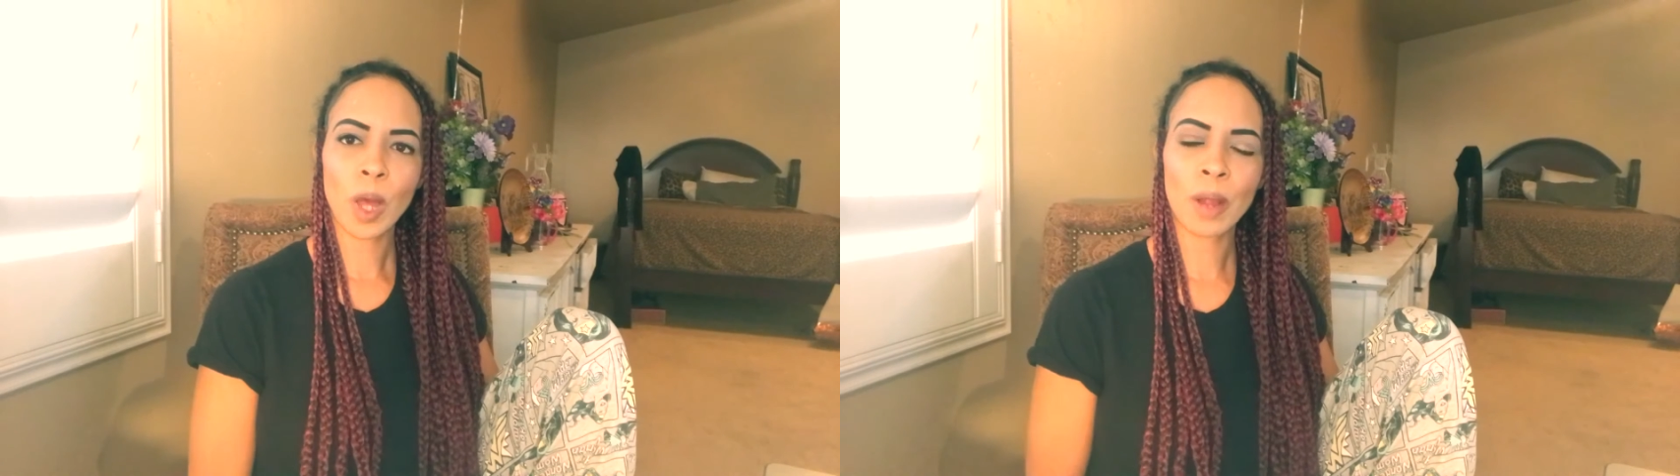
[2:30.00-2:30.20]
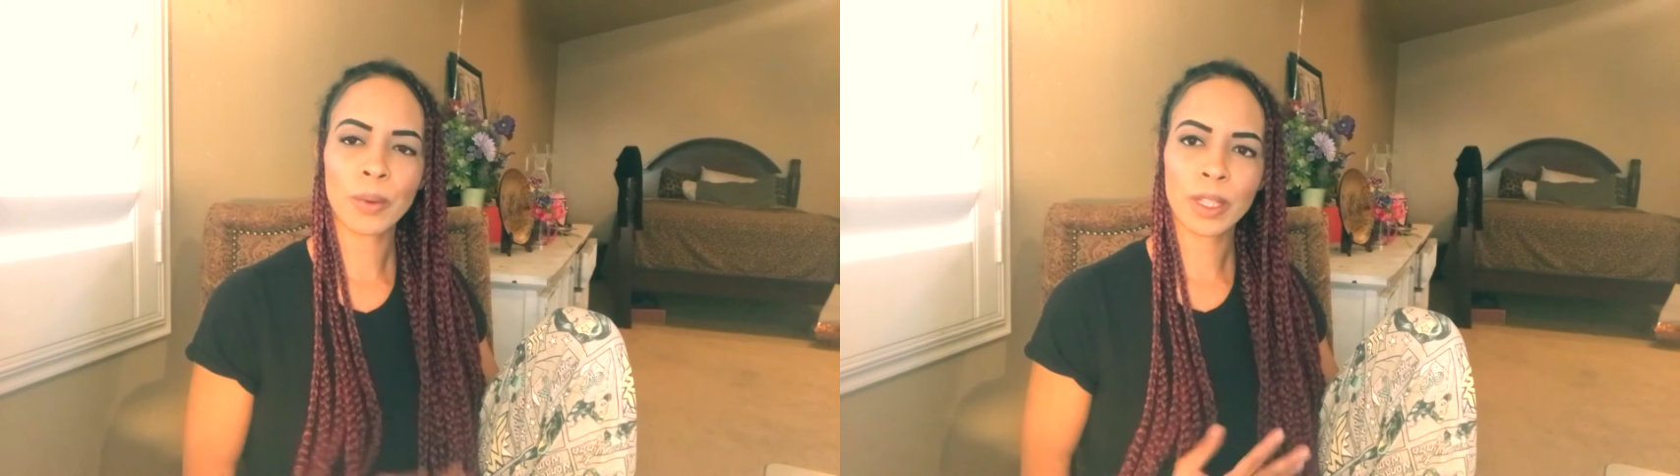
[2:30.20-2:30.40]

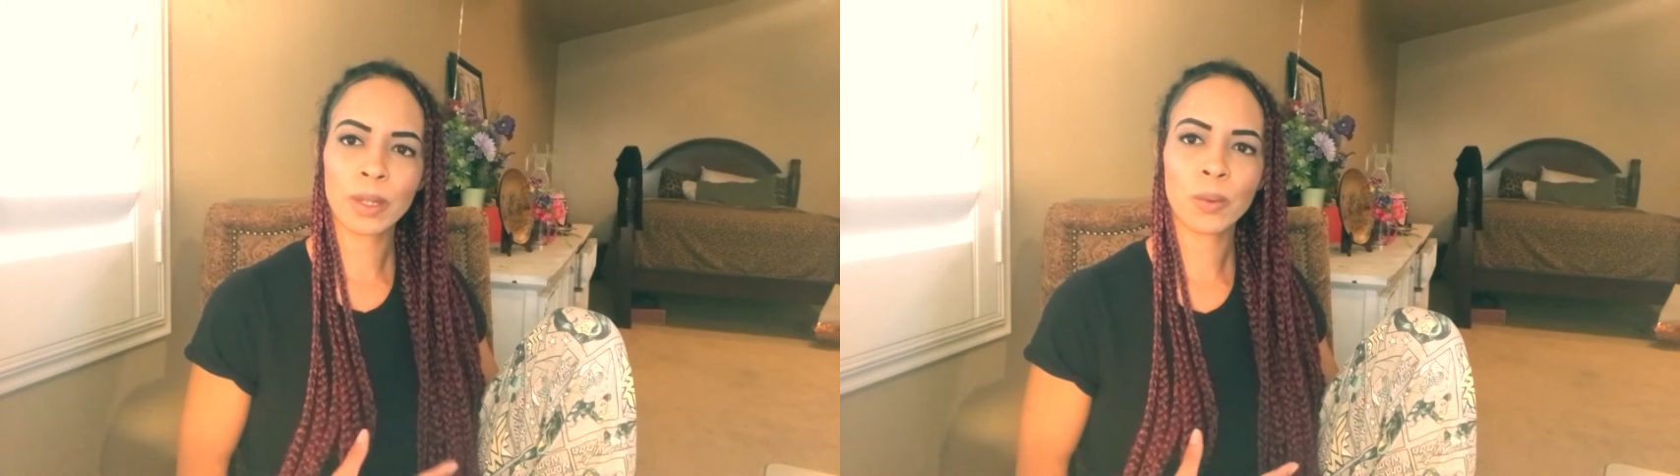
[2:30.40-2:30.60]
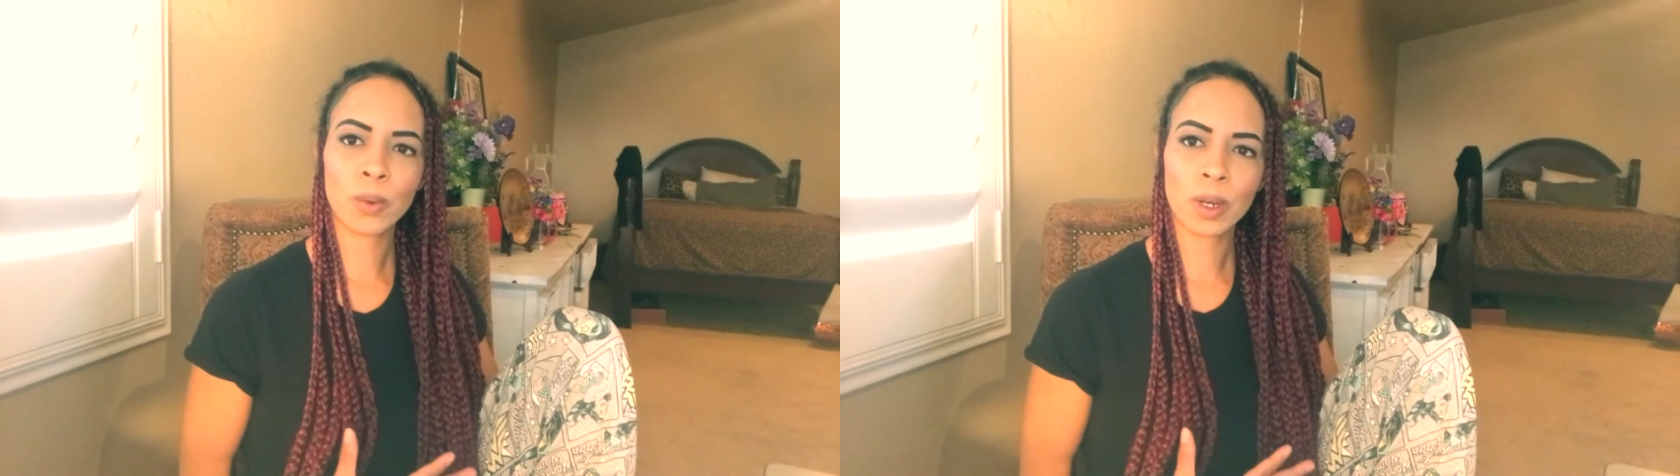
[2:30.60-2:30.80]
I
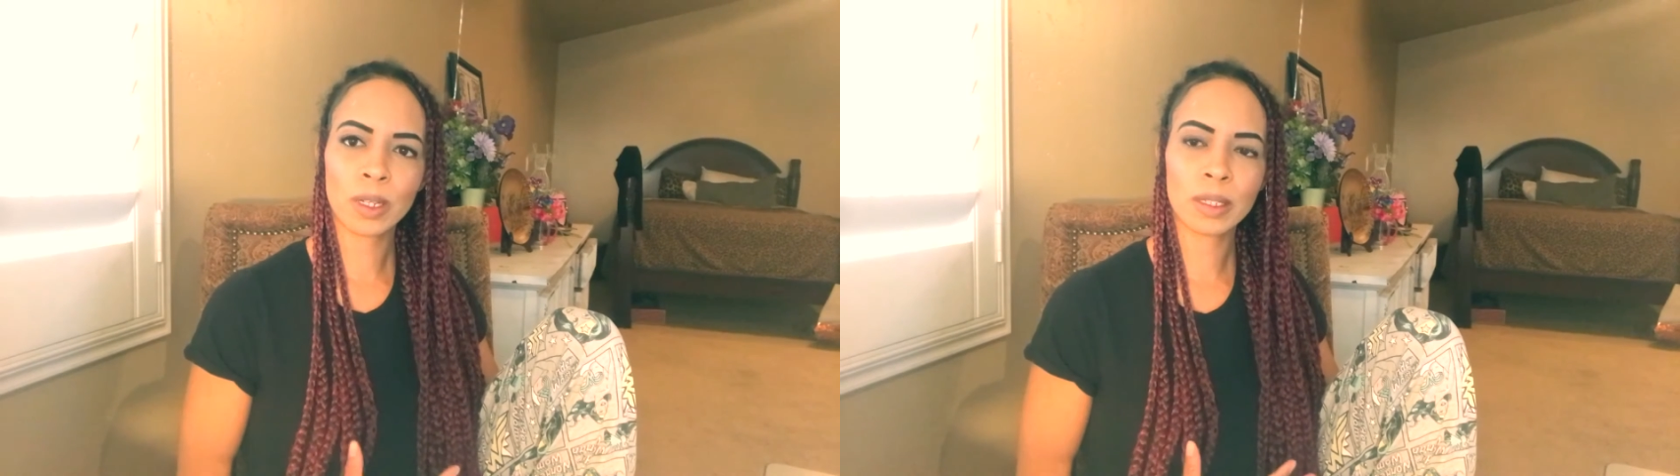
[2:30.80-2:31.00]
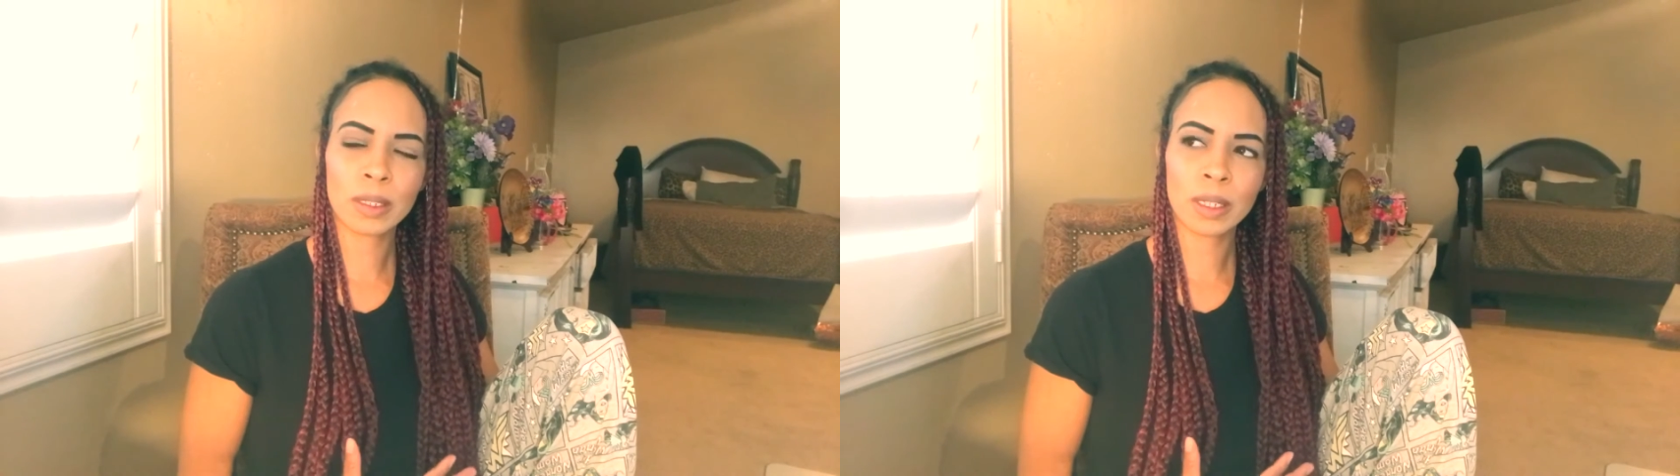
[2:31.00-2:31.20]
really
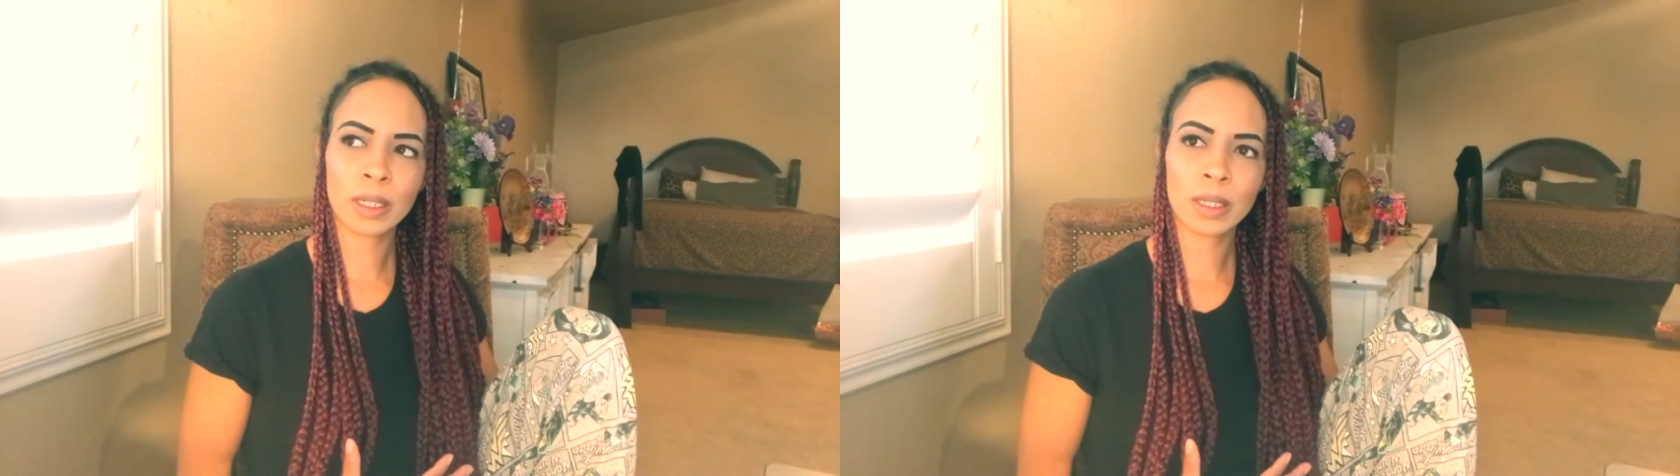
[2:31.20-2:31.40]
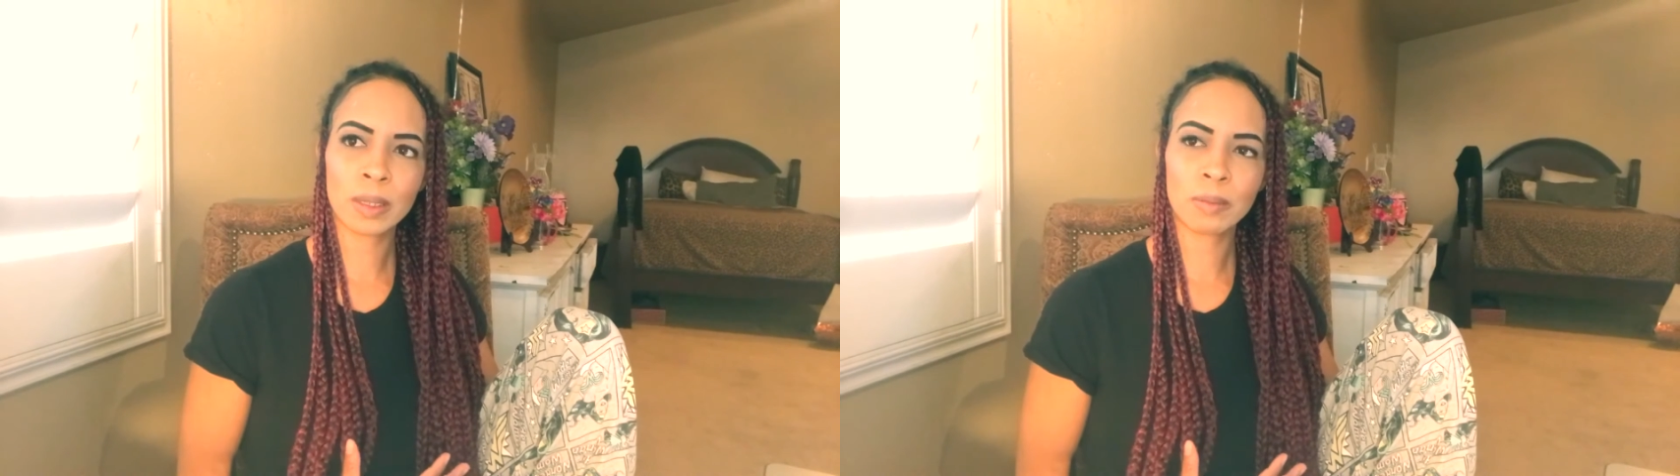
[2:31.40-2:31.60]
want
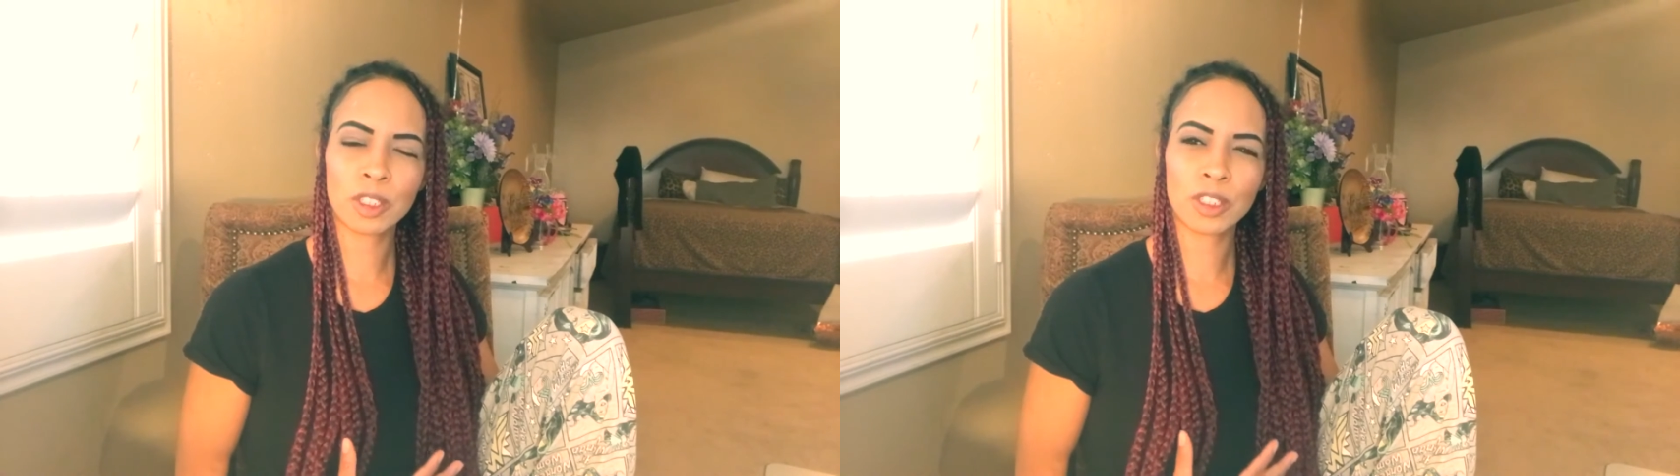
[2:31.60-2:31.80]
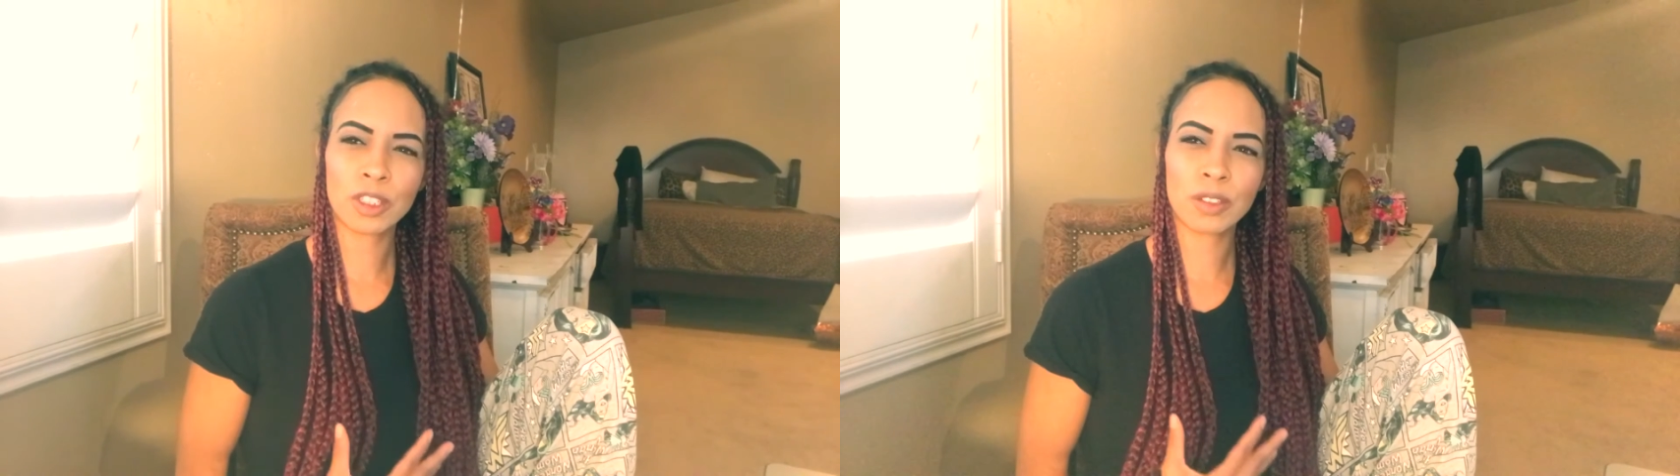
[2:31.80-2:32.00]
to